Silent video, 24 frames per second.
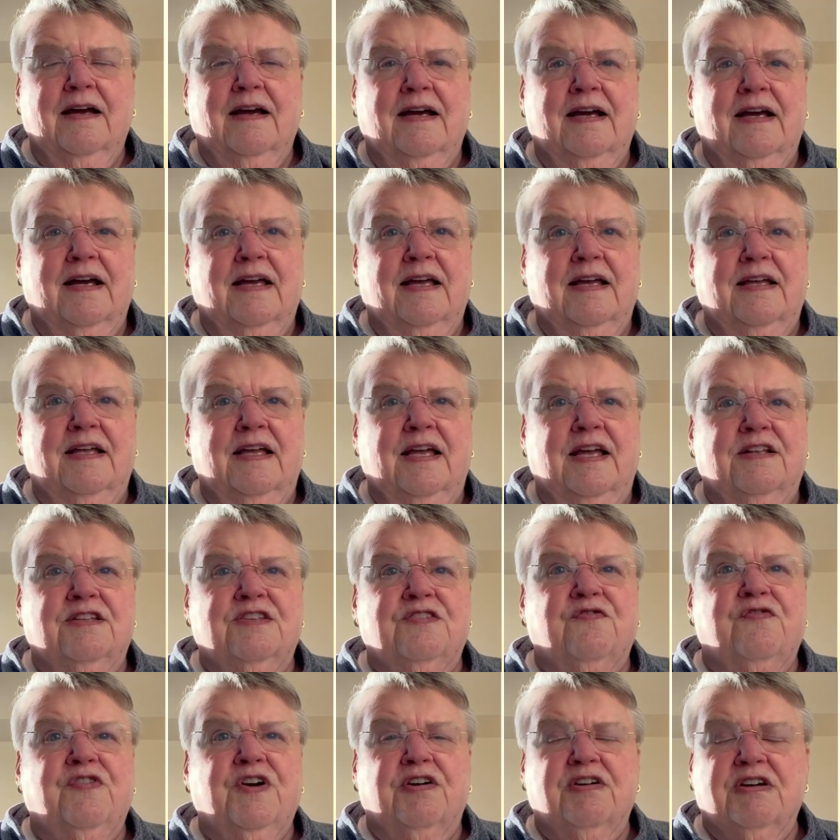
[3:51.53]

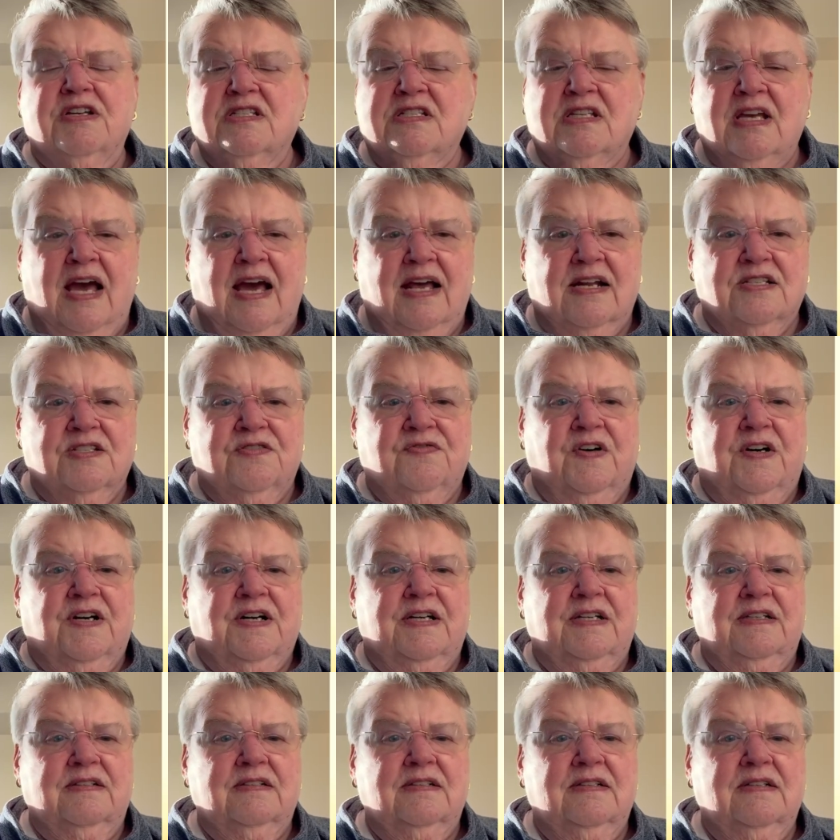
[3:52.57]
It's very
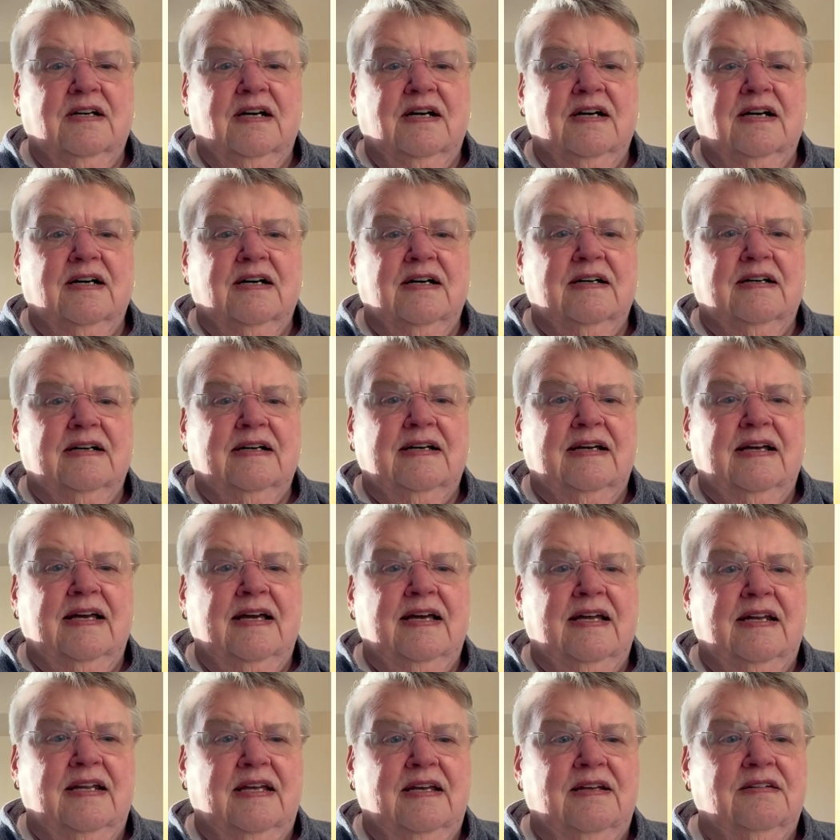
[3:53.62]
satisfying,
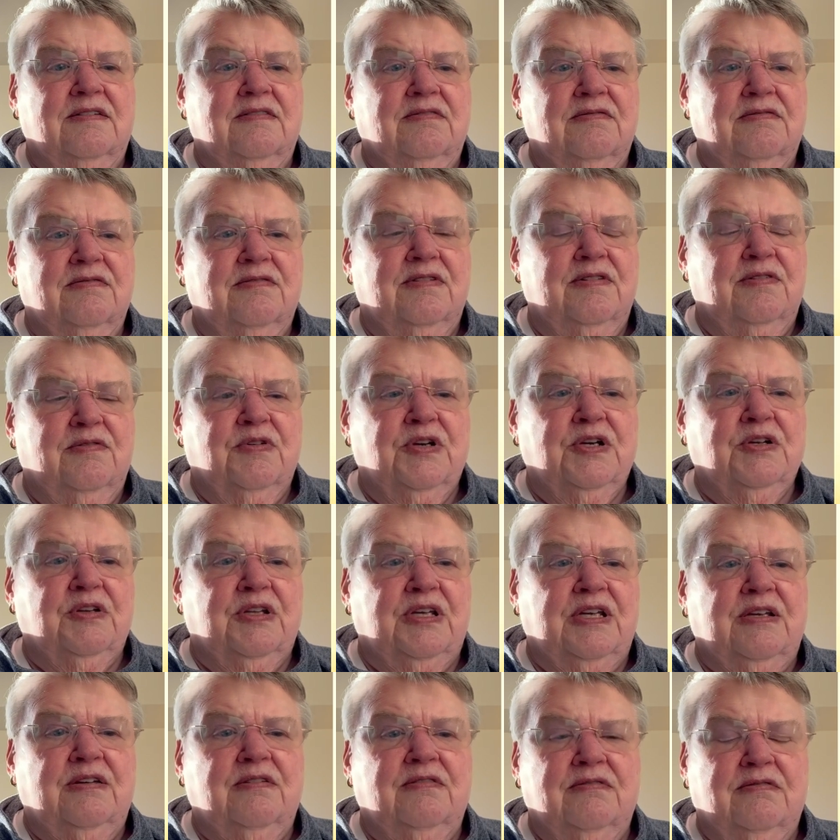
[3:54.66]
and it
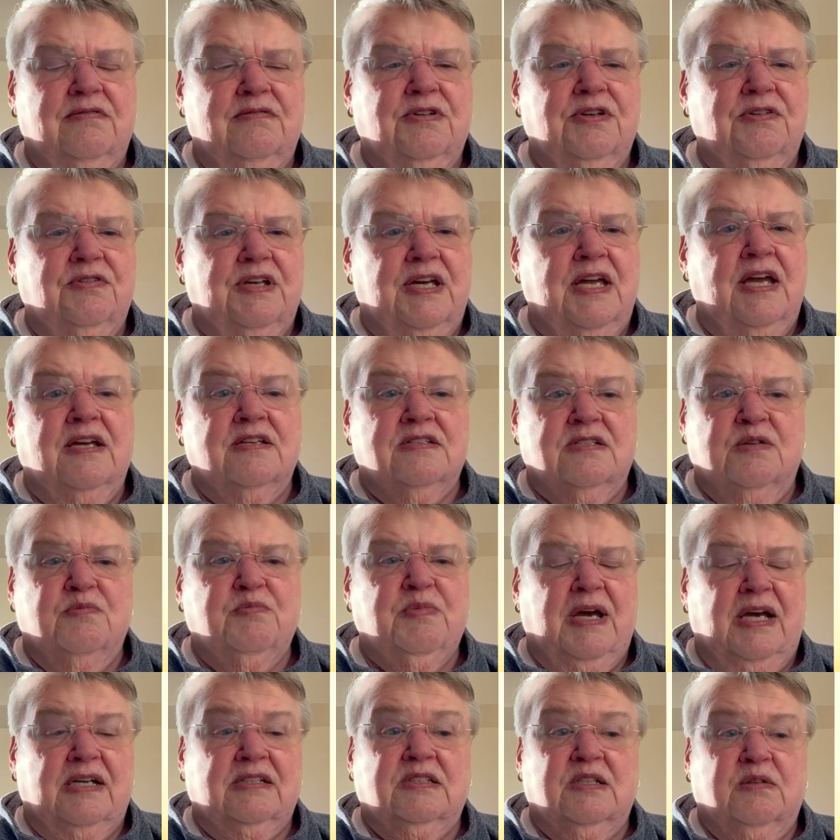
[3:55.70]
really has
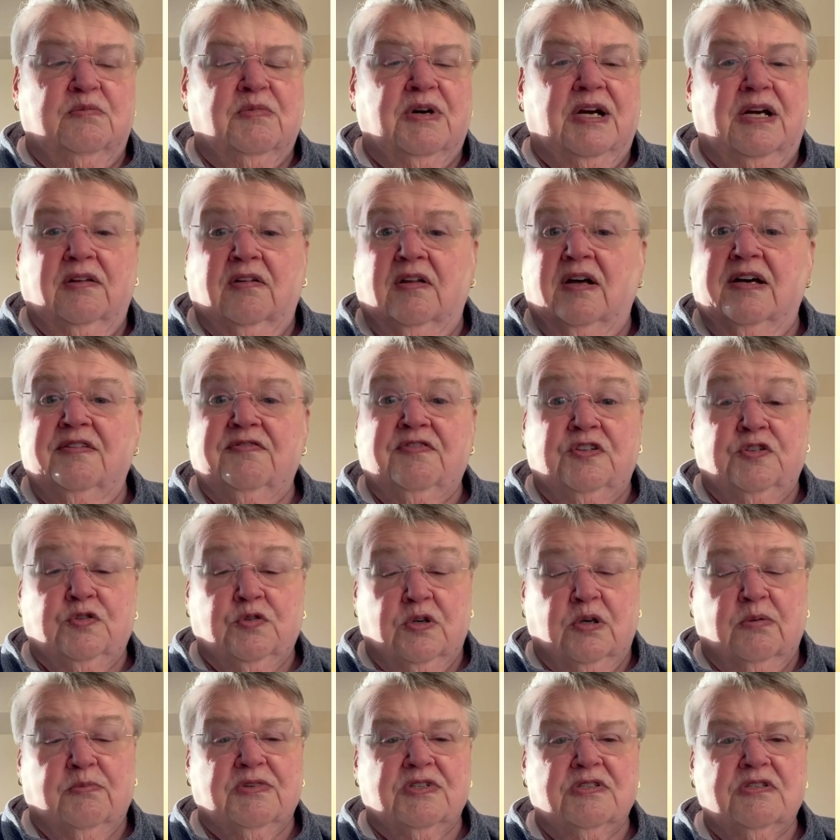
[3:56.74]
impacted my life
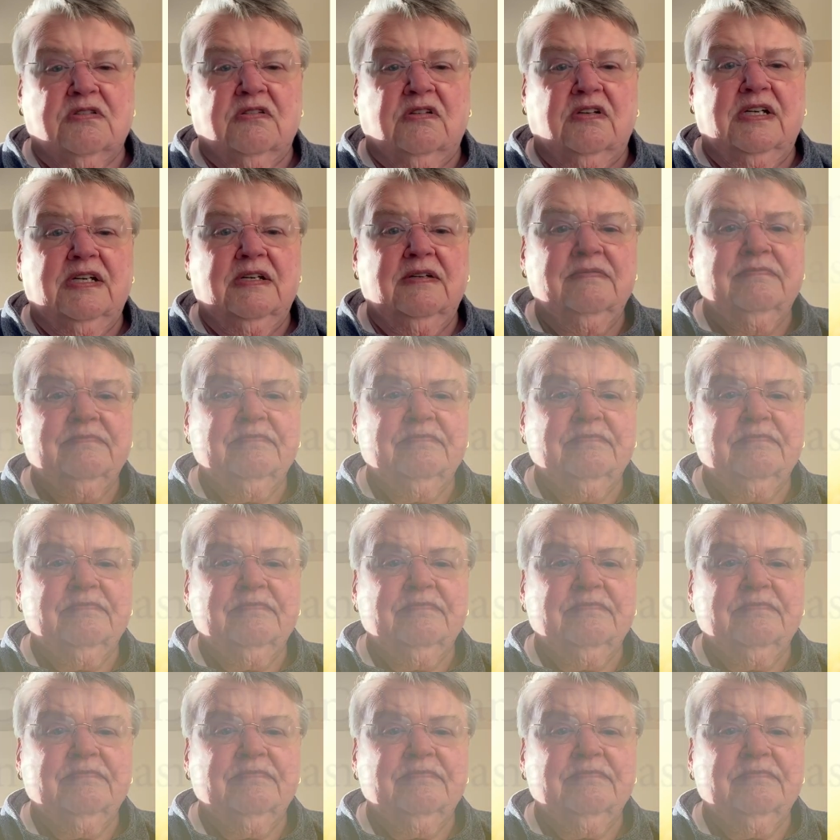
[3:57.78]
enormously.